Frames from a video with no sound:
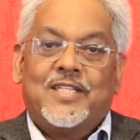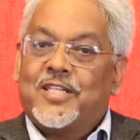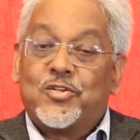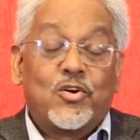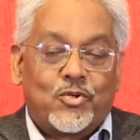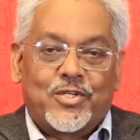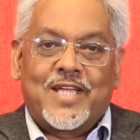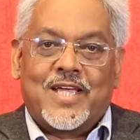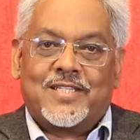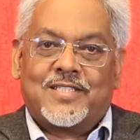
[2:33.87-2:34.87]
There's no
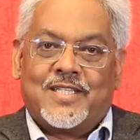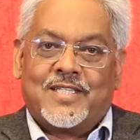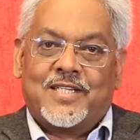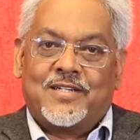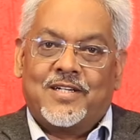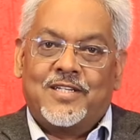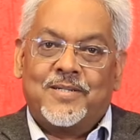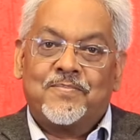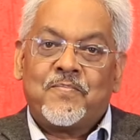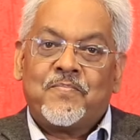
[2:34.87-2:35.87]
cooking gas, as I said
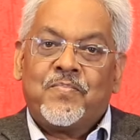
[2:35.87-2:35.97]
earlier.